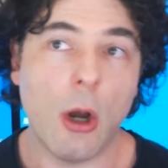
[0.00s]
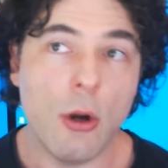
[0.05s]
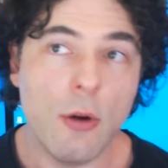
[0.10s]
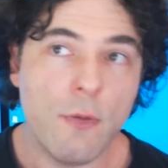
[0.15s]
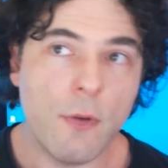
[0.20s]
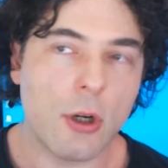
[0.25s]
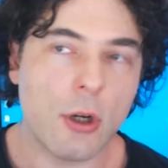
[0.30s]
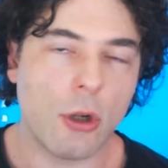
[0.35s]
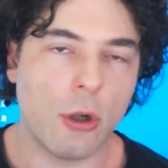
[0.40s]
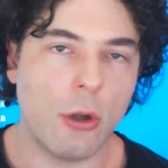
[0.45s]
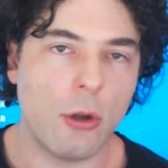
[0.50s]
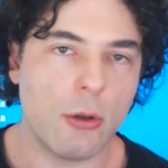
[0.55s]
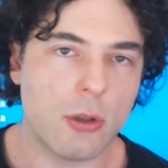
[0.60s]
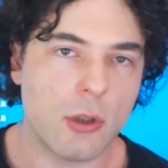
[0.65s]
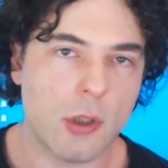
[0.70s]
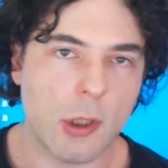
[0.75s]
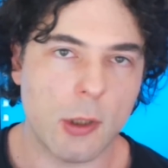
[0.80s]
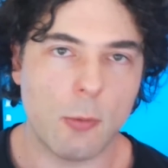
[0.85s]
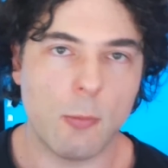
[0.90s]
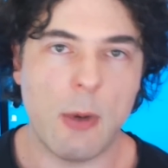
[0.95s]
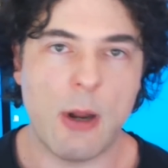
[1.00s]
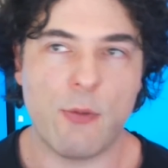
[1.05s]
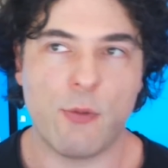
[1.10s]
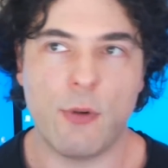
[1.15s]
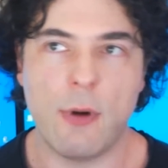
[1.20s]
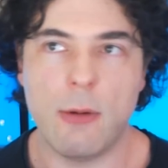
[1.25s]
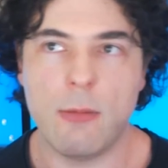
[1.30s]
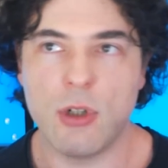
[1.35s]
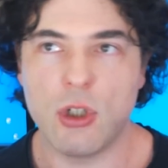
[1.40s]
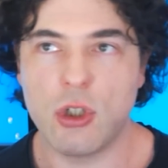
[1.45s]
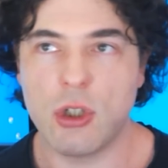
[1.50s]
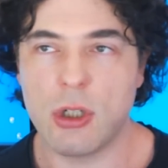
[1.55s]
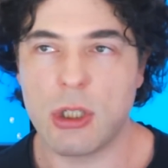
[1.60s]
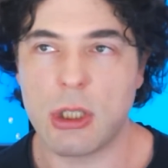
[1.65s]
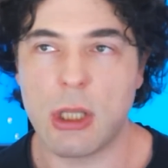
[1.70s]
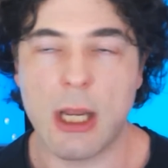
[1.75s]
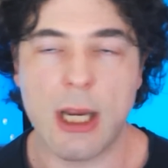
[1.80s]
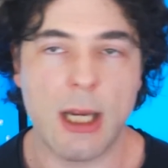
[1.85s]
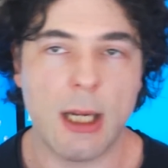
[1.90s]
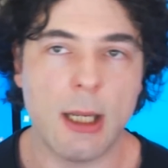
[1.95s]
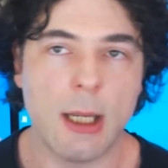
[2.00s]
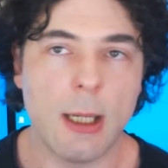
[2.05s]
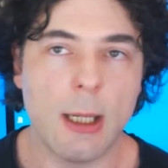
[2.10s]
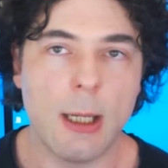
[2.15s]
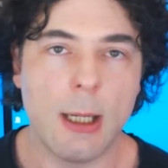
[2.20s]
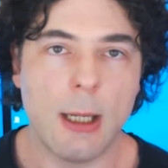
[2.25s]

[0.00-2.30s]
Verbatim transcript: overclocked whether it was just like